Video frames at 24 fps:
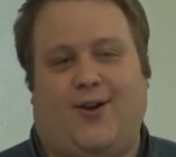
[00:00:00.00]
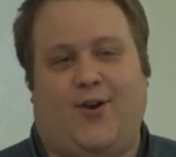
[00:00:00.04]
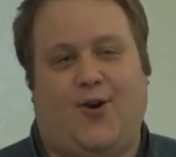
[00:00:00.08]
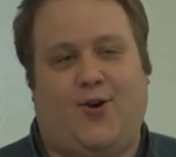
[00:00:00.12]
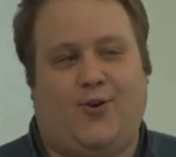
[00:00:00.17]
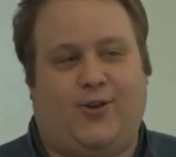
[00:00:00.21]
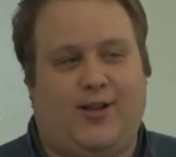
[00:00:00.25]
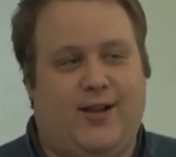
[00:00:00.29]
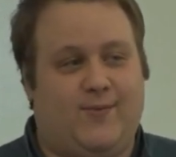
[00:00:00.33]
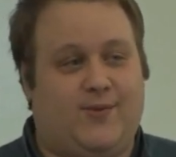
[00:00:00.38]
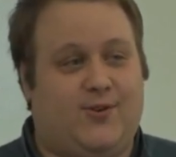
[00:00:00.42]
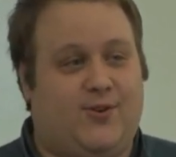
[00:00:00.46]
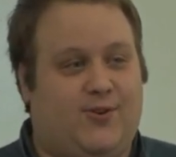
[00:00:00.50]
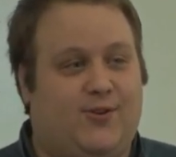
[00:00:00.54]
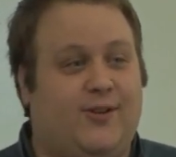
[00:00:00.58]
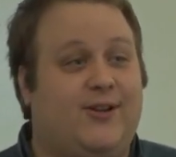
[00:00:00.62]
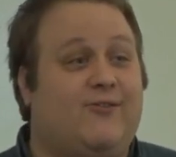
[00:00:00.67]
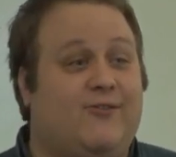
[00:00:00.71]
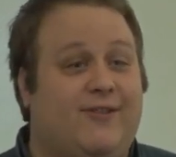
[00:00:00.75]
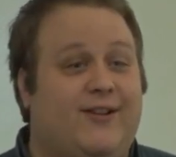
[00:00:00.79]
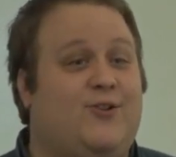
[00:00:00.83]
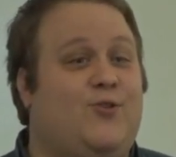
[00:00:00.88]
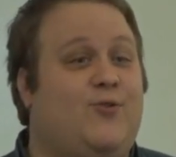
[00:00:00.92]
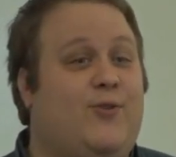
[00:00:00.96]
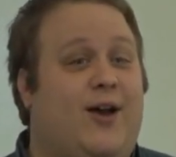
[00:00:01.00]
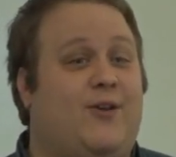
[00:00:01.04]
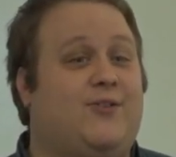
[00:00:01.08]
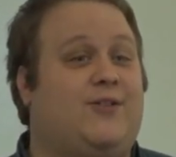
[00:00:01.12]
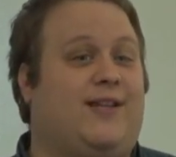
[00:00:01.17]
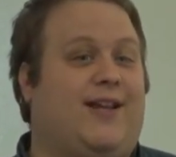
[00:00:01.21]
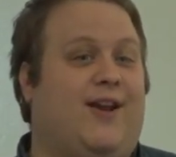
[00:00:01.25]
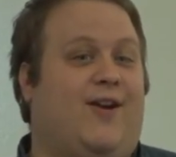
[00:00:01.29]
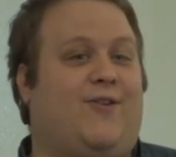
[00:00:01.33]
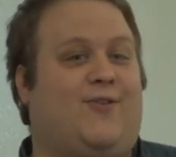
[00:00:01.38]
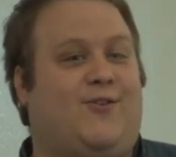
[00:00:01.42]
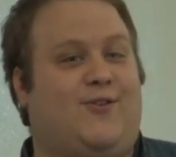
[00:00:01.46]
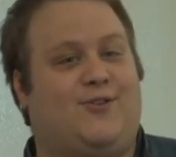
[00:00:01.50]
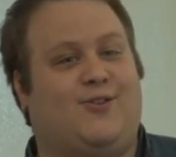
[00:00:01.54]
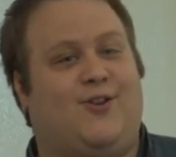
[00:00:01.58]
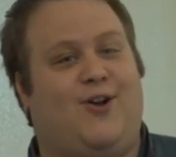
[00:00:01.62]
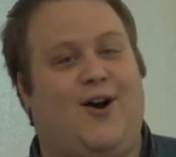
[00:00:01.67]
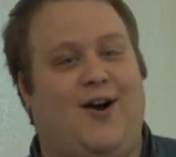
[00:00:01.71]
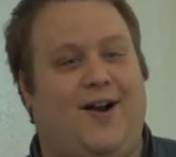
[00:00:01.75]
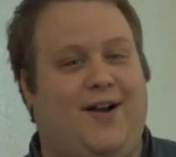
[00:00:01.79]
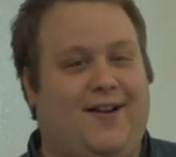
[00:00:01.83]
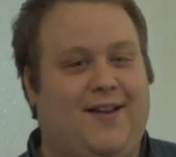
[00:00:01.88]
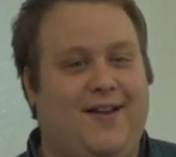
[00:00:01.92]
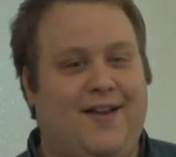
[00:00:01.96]
kernel names that are literally 2,000 characters
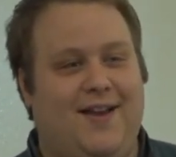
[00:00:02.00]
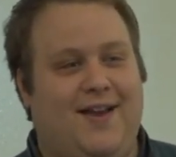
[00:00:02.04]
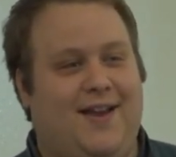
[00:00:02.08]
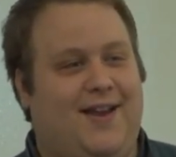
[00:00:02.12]
long